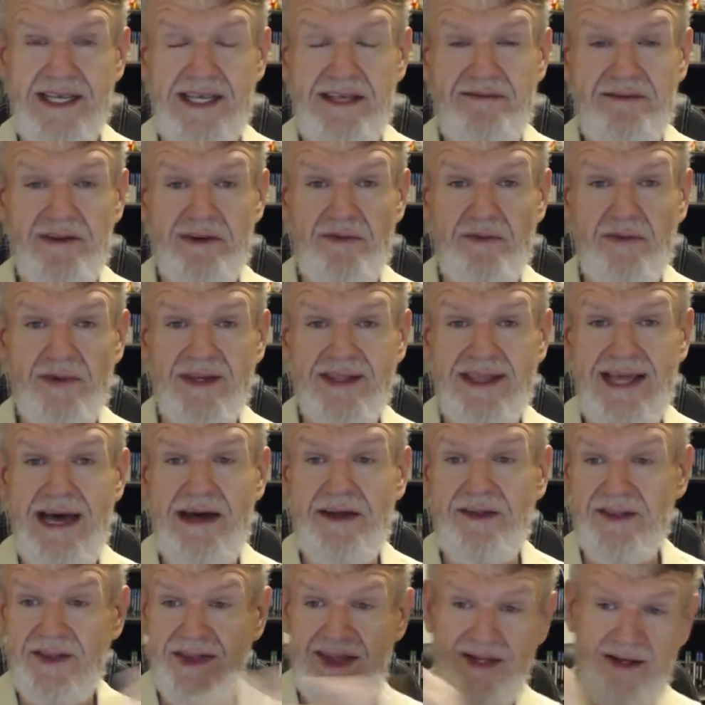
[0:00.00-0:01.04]
even
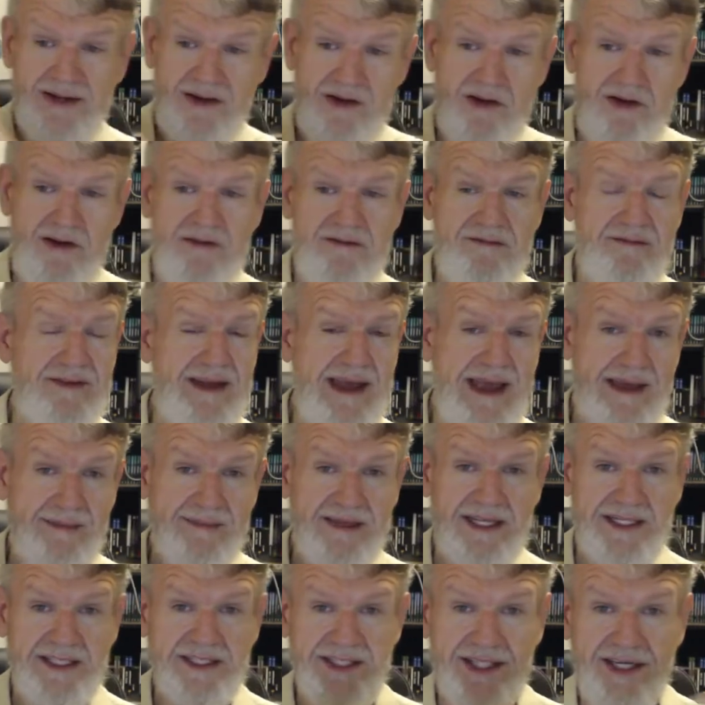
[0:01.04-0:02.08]
without the nerve
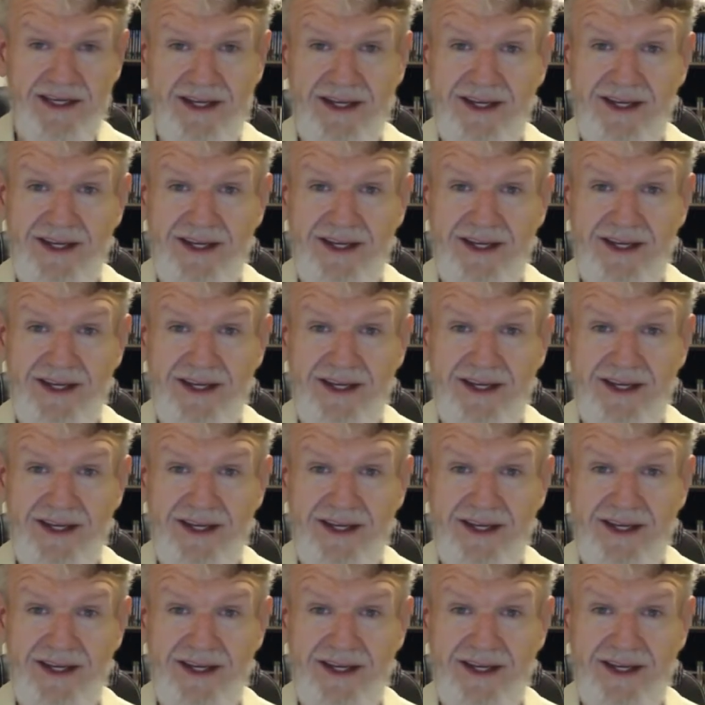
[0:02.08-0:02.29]
damage